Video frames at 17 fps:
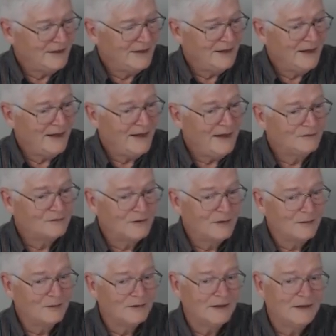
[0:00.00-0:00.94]
And I had
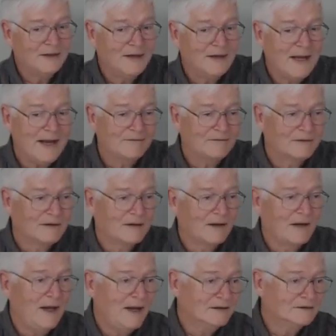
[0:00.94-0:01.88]
trouble getting half the
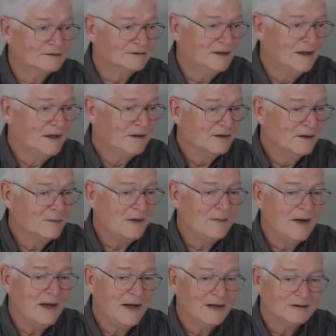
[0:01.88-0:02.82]
class to
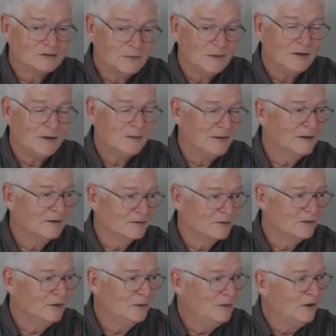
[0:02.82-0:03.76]
be my experimental
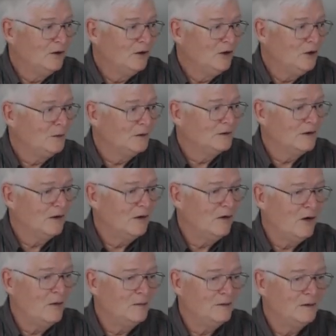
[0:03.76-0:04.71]
group who would
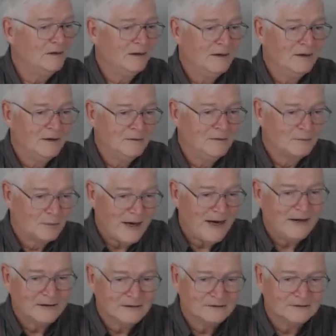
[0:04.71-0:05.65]
go home and
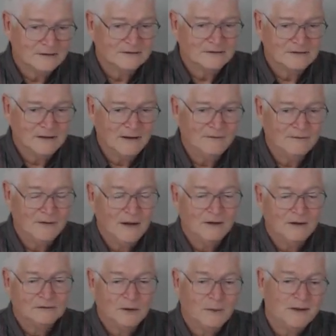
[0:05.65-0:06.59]
practice this stuff
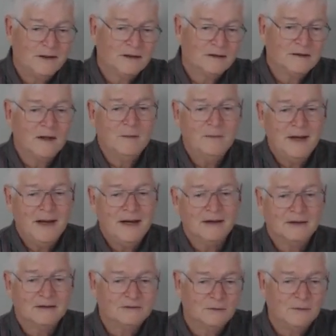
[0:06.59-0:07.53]
so we could come
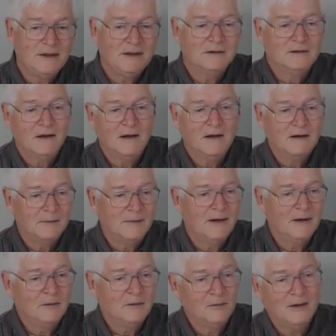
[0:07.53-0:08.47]
back next week and talk
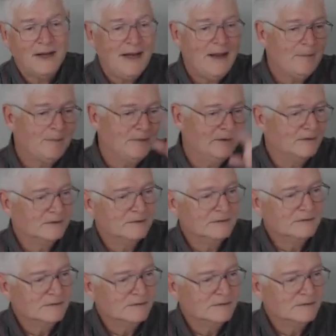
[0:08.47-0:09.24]
about what happened.